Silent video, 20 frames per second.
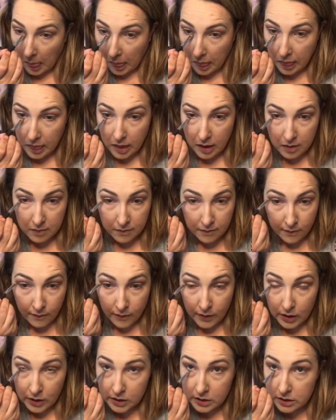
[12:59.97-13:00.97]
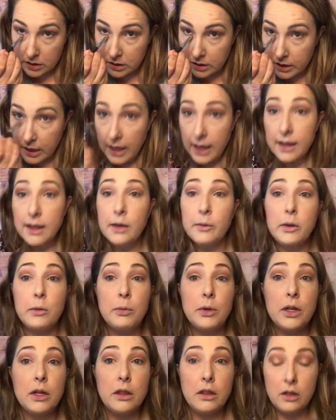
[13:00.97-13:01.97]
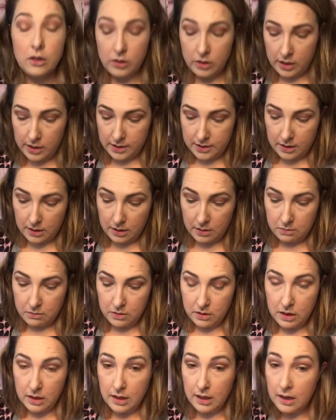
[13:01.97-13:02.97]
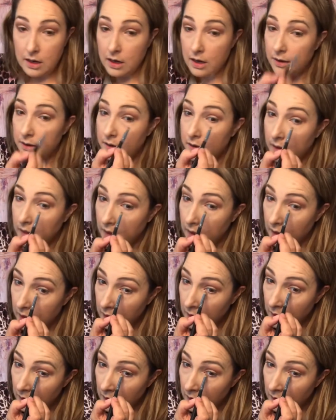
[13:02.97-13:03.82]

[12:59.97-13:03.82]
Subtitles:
That first shade that we put in the crease, I'm gonna put that under the